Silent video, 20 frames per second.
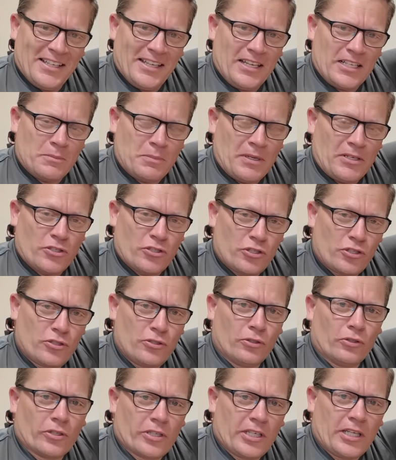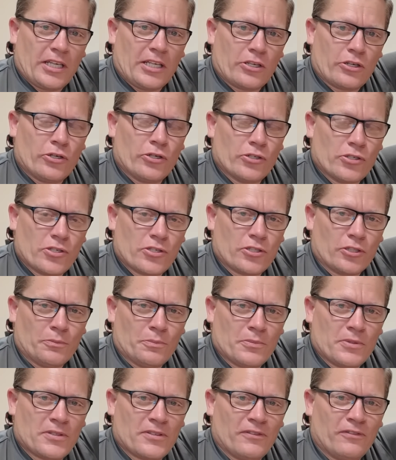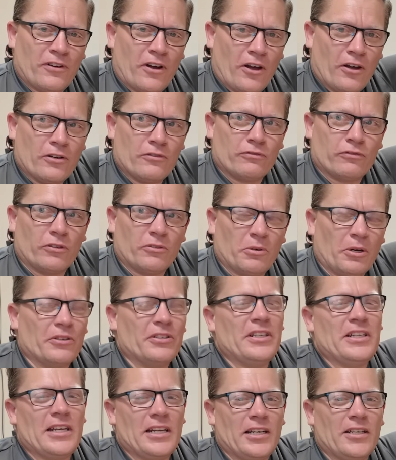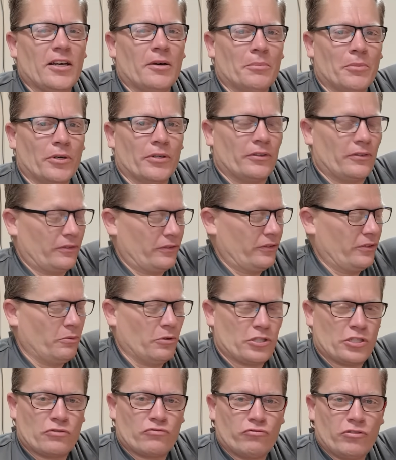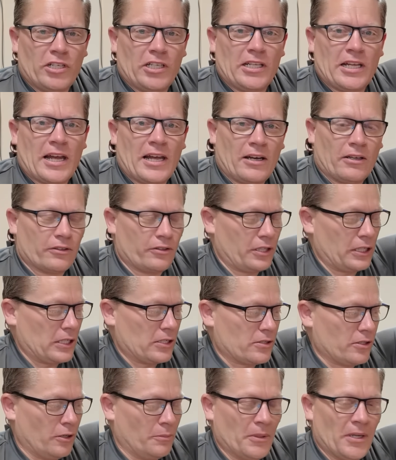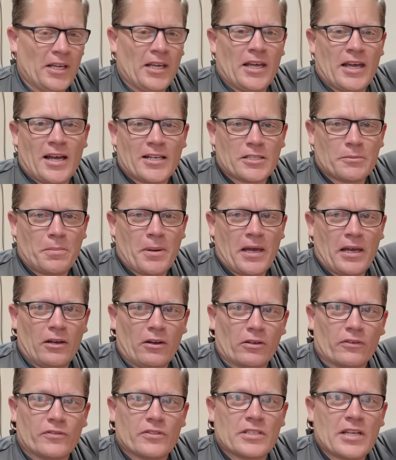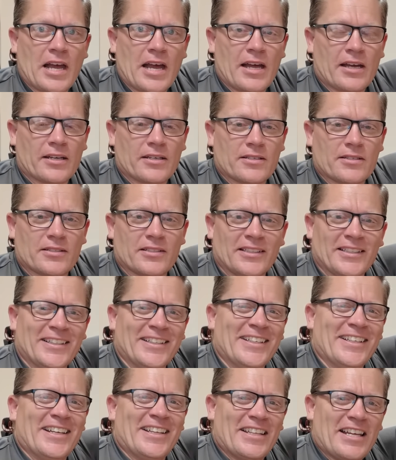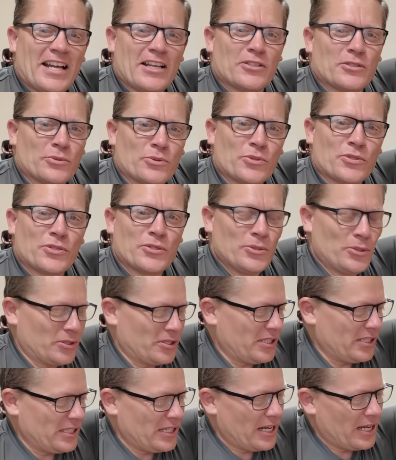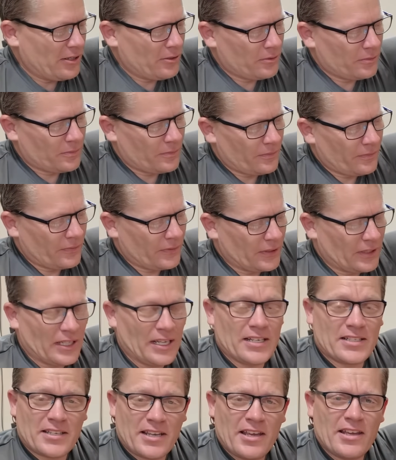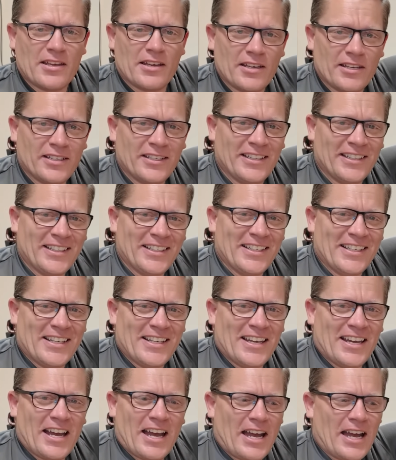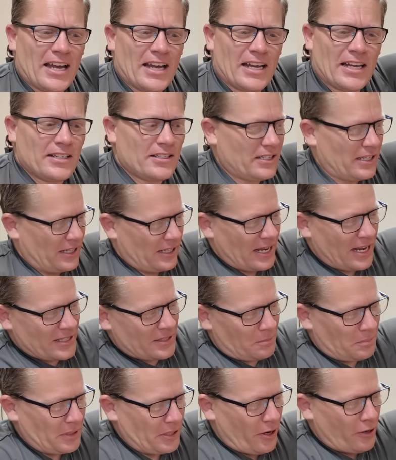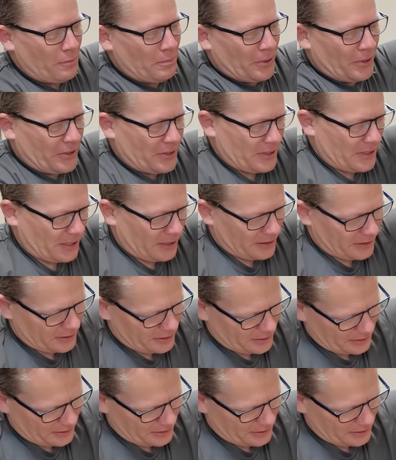It's been stuck in customs for over, well, nearly a month, which has really held things up. Had to pay a lot of tax. That's all sorted now. It's here, and it hasn't been opened.